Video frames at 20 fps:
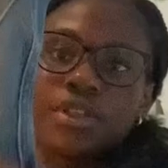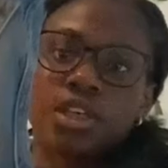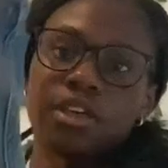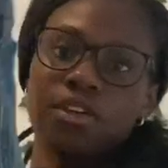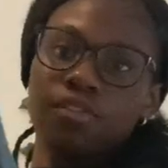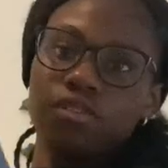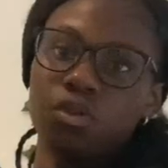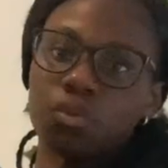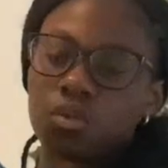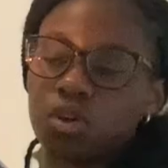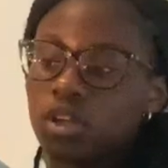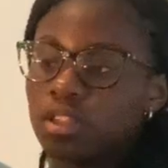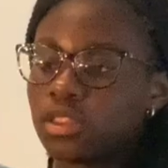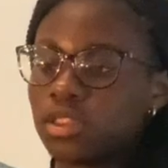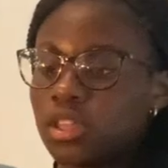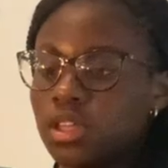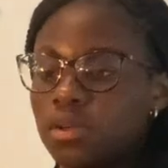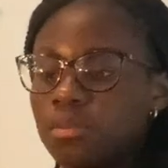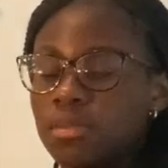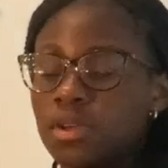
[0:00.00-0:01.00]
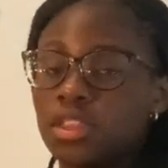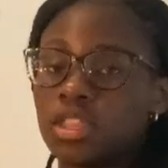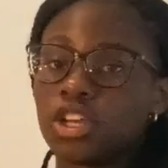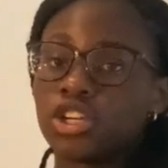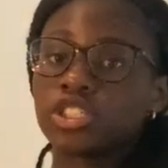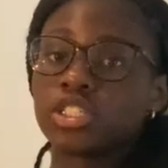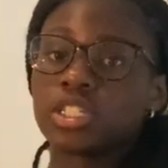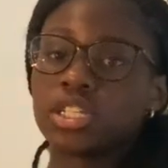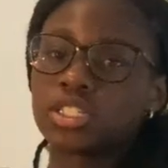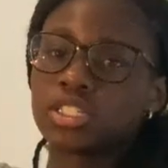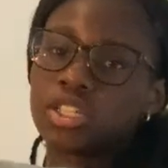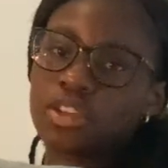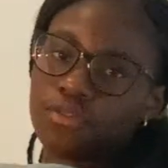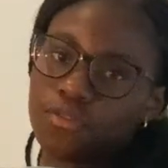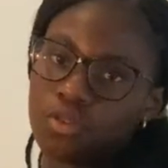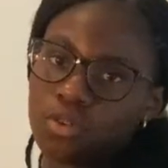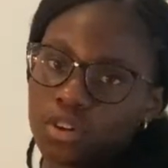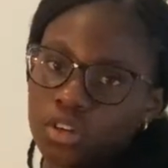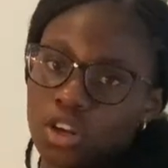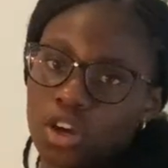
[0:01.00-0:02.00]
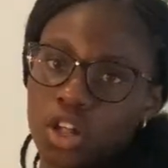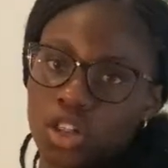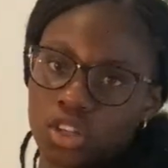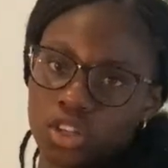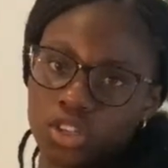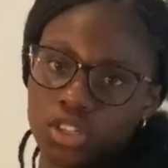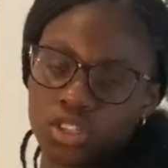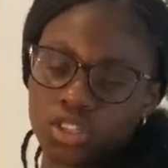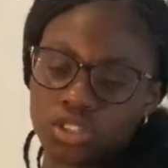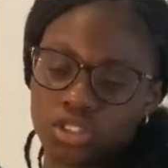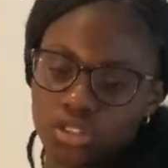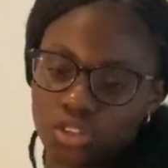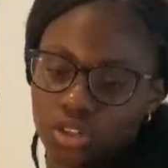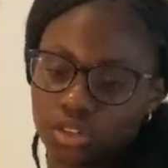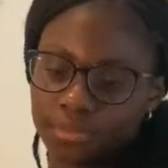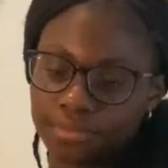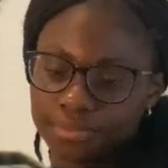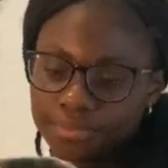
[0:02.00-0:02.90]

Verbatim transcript: inch ounces, and they're sixty-four dollars. So